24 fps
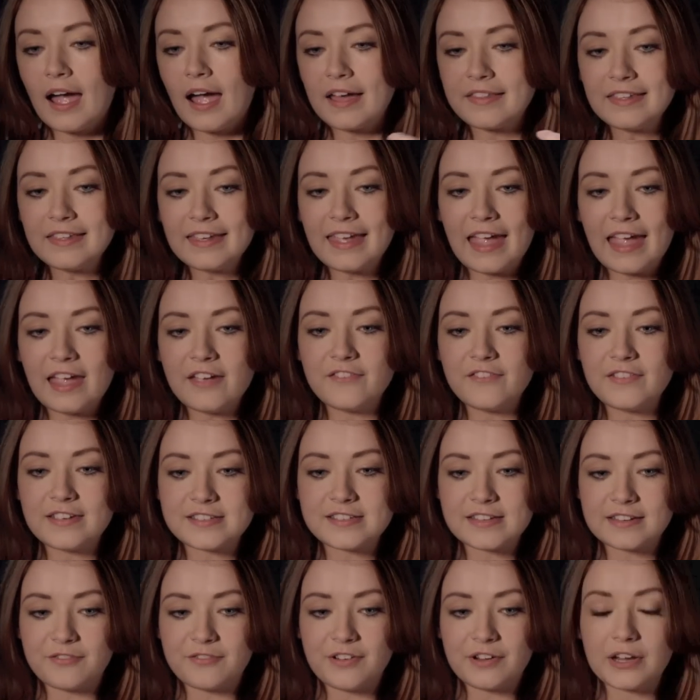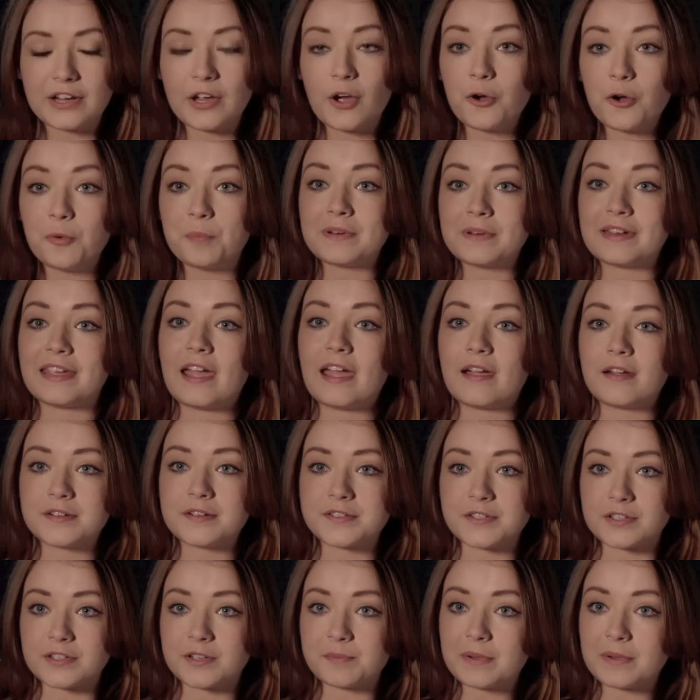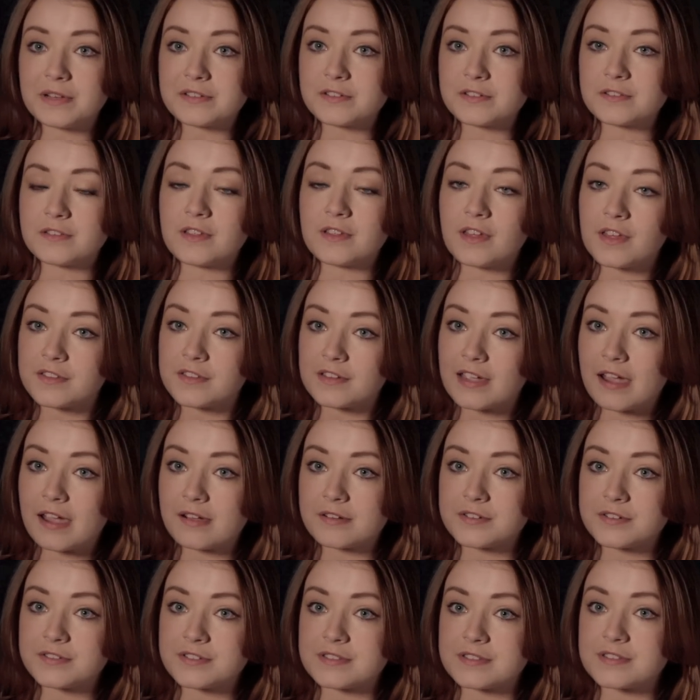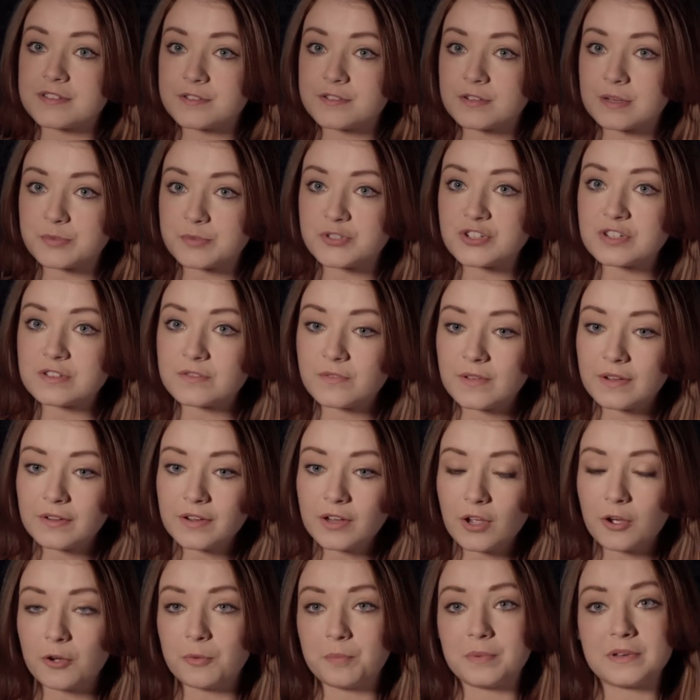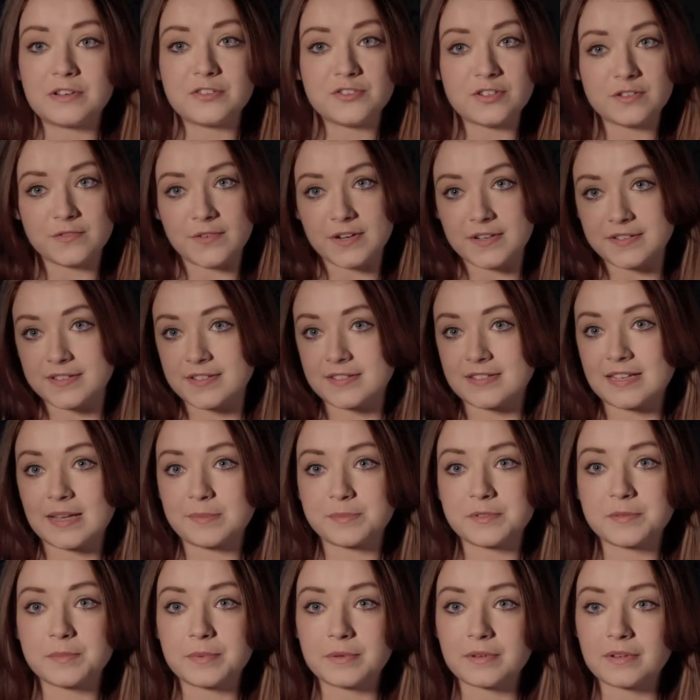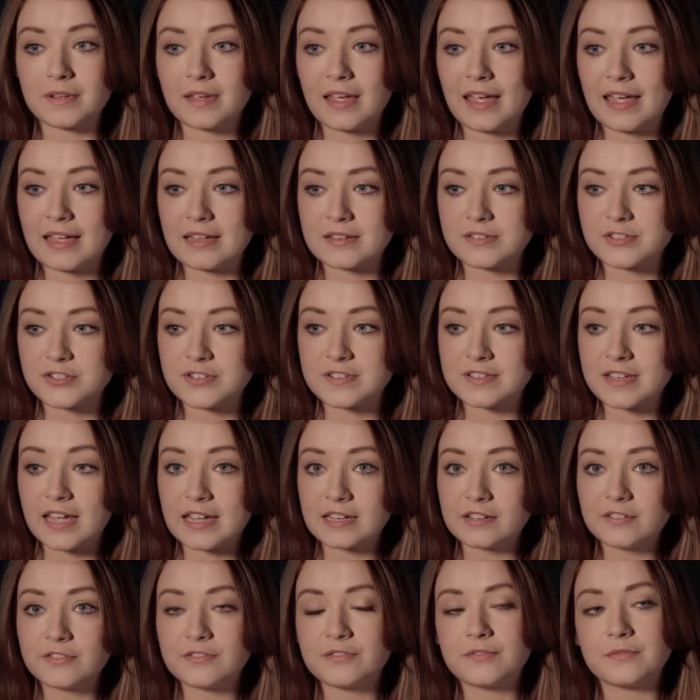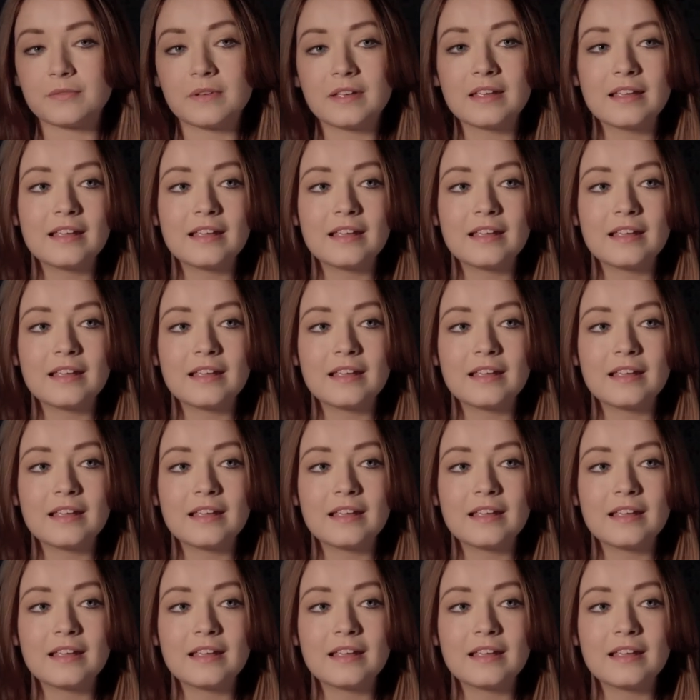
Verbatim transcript: I think Ava is a very open character compared to the other characters in the script. She's very open and she's very susceptible, and she's kind of.